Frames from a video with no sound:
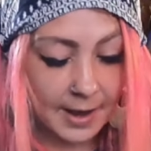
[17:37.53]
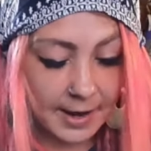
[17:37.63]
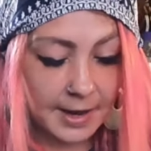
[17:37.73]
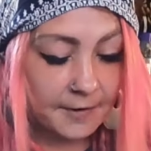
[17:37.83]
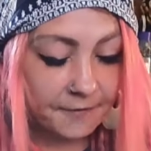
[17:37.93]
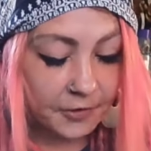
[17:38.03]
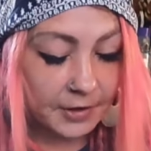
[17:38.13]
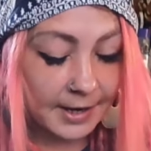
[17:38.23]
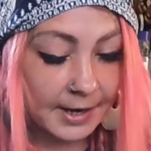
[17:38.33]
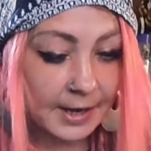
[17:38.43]

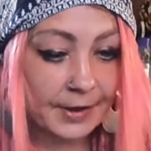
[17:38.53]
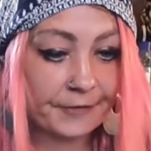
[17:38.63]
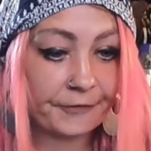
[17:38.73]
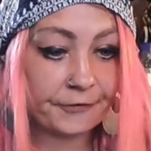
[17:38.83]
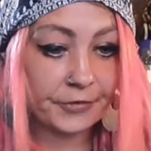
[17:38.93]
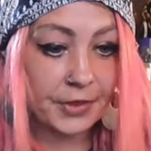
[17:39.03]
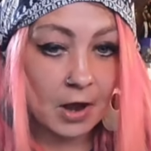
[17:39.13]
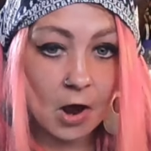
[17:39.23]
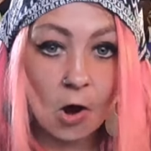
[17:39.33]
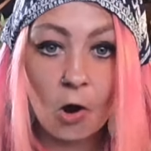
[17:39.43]
Even if
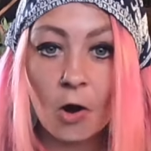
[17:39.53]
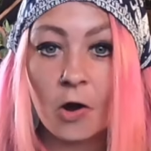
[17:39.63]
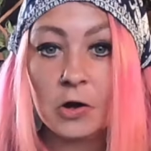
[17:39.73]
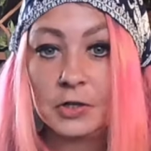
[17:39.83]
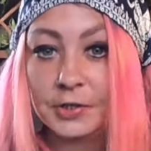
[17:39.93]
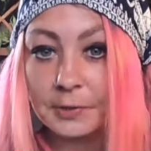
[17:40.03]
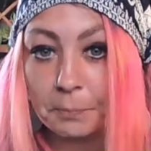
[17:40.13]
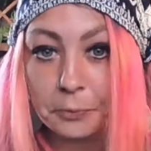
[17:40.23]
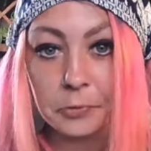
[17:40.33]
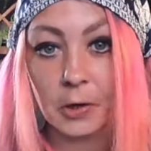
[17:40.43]
there are some
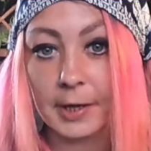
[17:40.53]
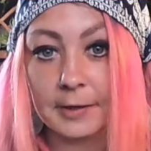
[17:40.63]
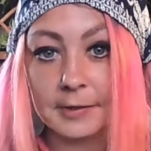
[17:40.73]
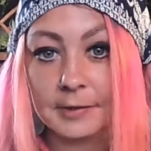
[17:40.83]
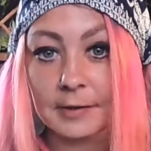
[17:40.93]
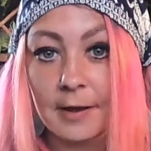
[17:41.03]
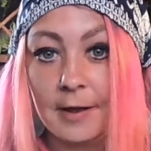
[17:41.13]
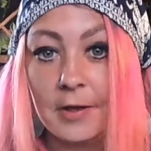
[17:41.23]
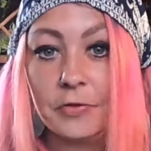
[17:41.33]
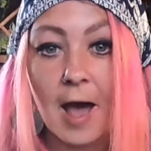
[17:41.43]
pricks
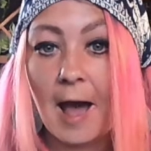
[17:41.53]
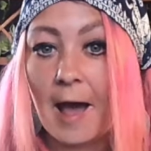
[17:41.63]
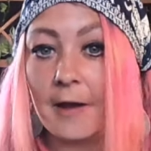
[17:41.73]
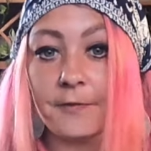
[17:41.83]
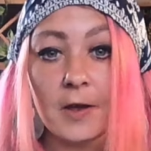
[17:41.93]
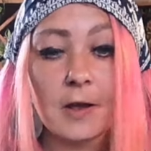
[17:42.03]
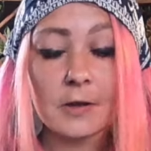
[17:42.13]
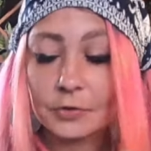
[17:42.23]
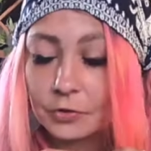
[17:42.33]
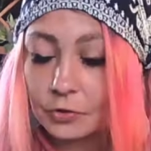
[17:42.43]
that have
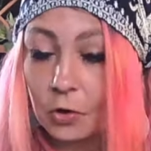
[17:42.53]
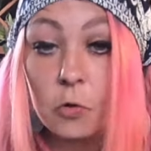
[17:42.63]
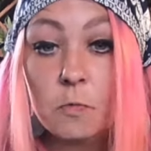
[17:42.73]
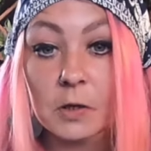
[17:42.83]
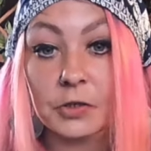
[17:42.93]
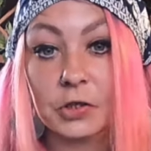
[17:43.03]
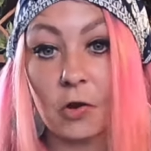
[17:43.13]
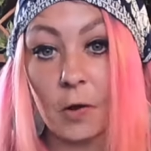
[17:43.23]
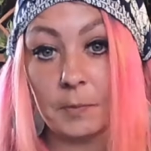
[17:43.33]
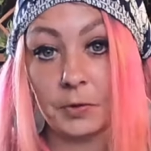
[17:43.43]
so much
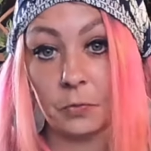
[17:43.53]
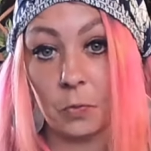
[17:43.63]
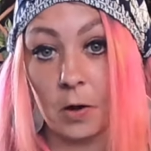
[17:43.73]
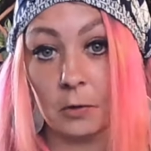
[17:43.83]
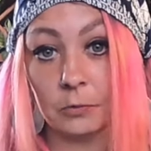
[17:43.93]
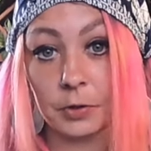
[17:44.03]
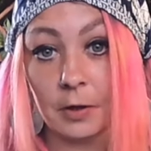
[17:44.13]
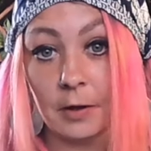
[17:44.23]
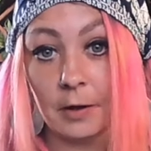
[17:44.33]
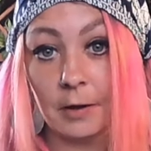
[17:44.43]
time in the world,
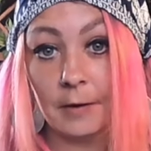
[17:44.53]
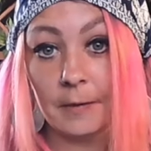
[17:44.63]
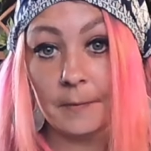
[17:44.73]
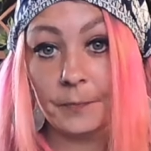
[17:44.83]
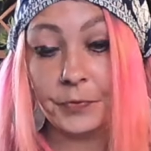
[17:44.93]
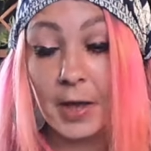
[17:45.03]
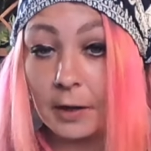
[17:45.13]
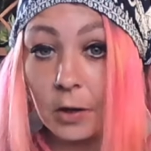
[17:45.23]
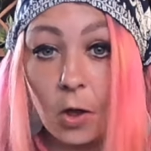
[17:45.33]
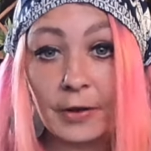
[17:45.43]
their
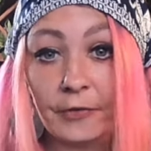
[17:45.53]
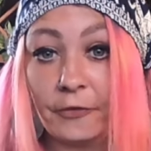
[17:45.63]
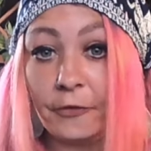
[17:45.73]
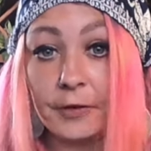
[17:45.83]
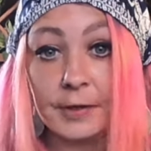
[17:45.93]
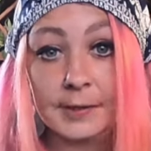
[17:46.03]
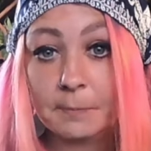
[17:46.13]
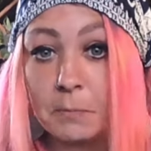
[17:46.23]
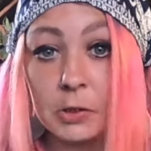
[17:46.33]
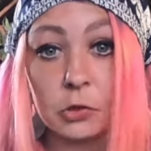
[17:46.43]
life is
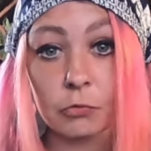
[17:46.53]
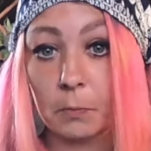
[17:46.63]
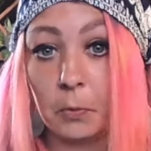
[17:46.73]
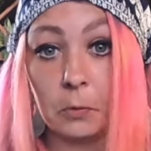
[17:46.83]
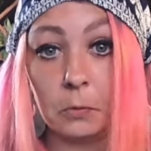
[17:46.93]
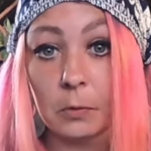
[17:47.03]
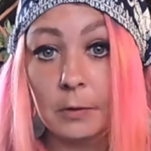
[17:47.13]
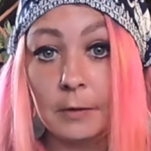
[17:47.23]
miserable,